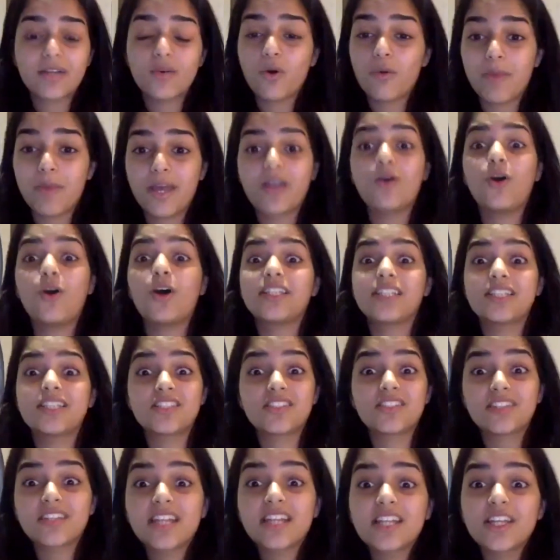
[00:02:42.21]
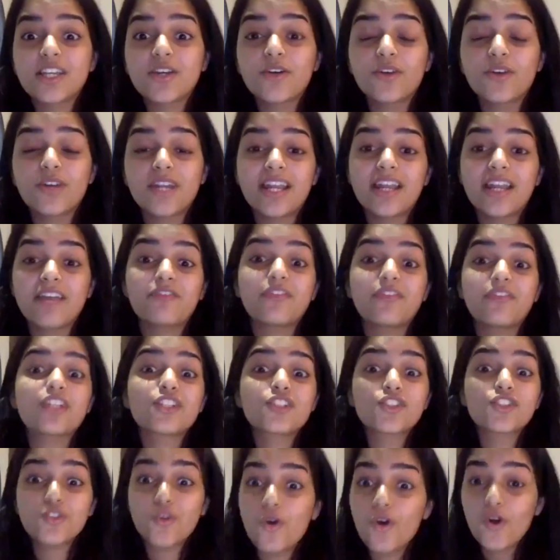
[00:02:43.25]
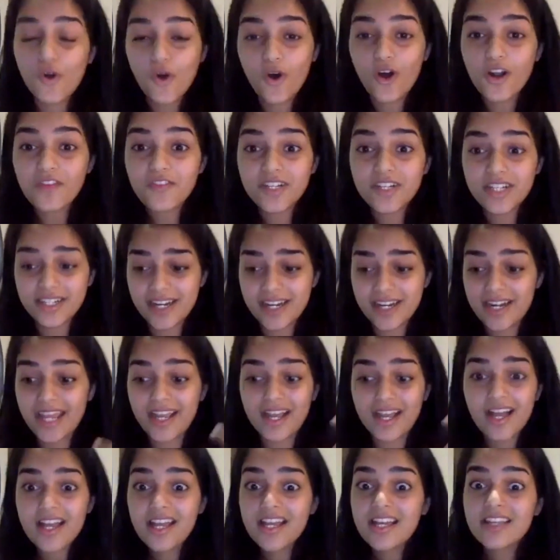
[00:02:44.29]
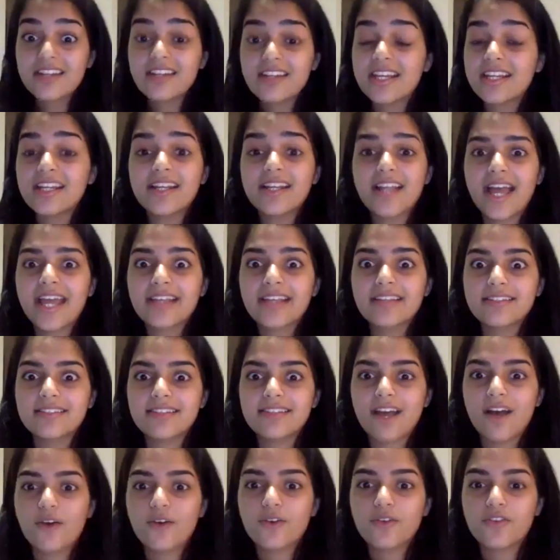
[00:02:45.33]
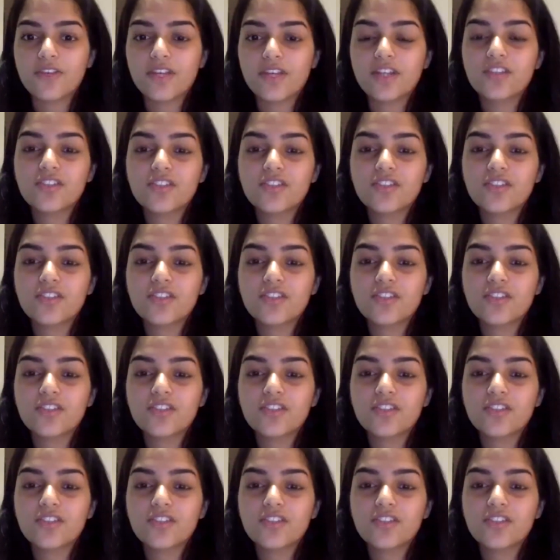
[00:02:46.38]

oh my god, this is really good, and I feel so confident and like really like this outfit.